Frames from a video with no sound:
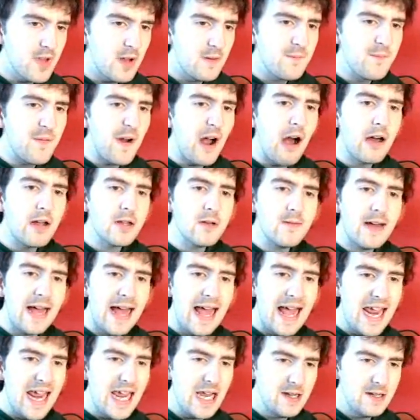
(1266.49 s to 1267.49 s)
Far
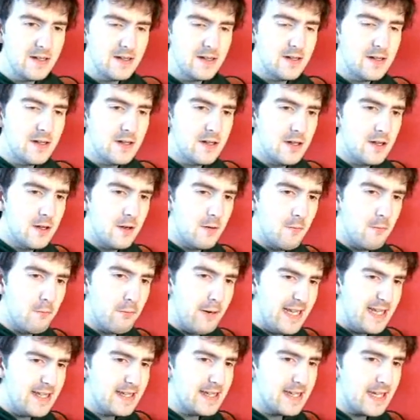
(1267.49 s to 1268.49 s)
Away,
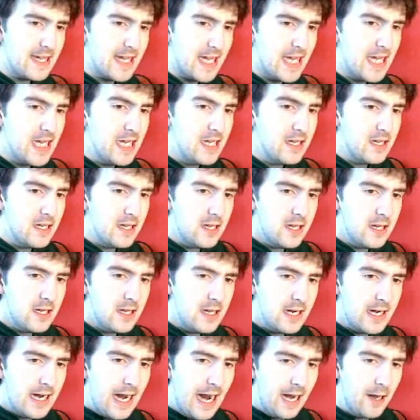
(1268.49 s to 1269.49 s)
whiskey,
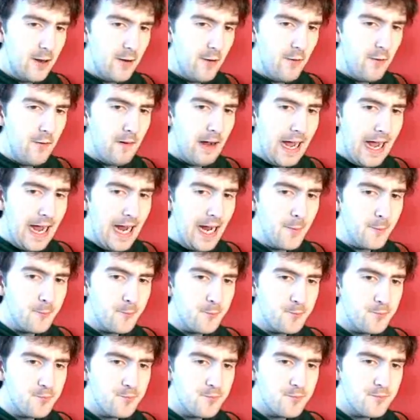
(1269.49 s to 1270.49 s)
Kahlua,
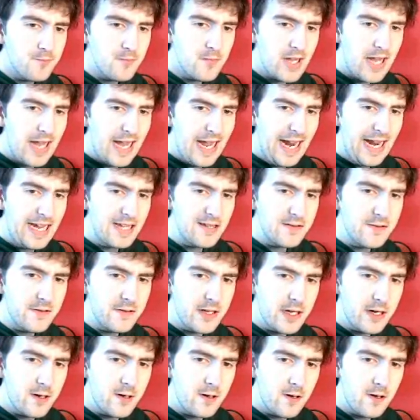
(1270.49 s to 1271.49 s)

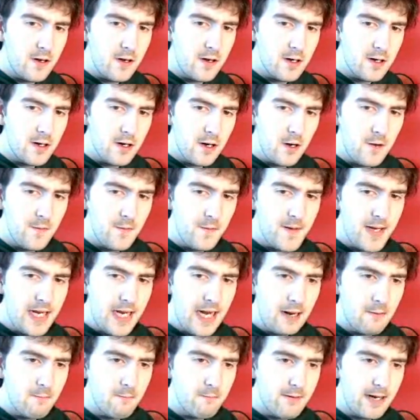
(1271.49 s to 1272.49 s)
hazelnut liqueur,
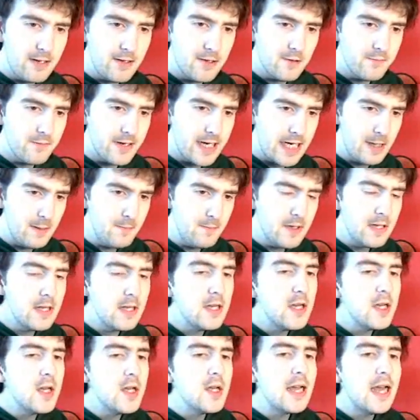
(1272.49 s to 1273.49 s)
coffee, and whipped cream.
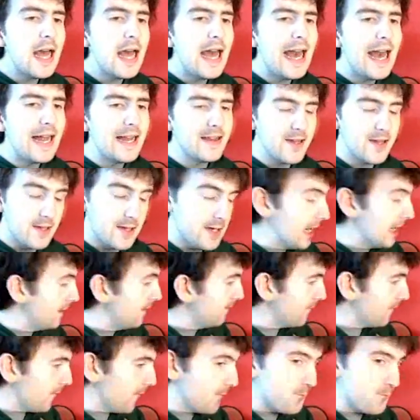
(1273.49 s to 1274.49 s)
And to die
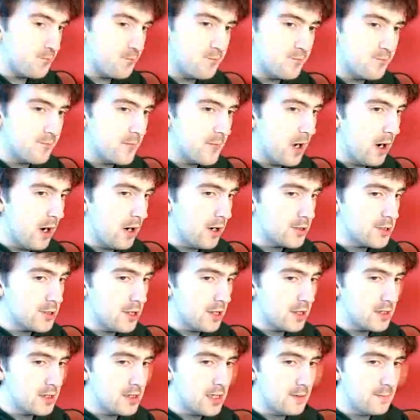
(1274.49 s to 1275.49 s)
for, hot
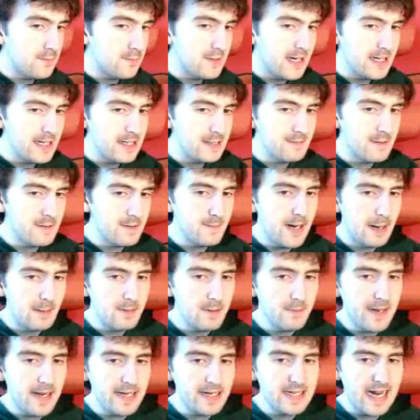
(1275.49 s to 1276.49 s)
chocolate blended with
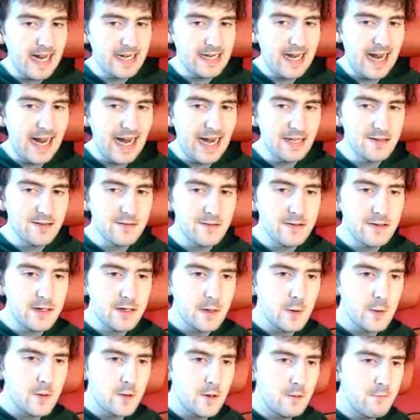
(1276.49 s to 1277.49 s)
peppermint and hazelnut
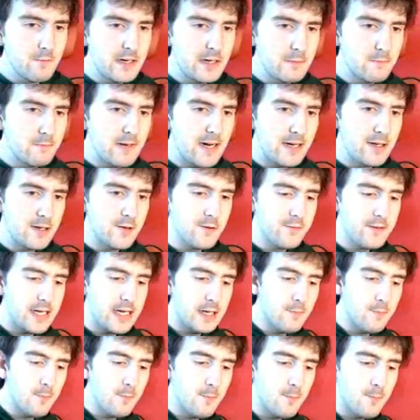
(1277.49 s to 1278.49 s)
liqueur with whipped
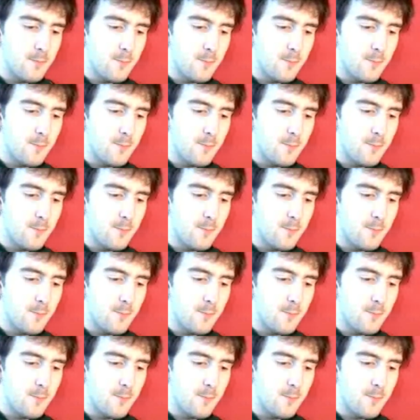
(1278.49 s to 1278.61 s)
cream.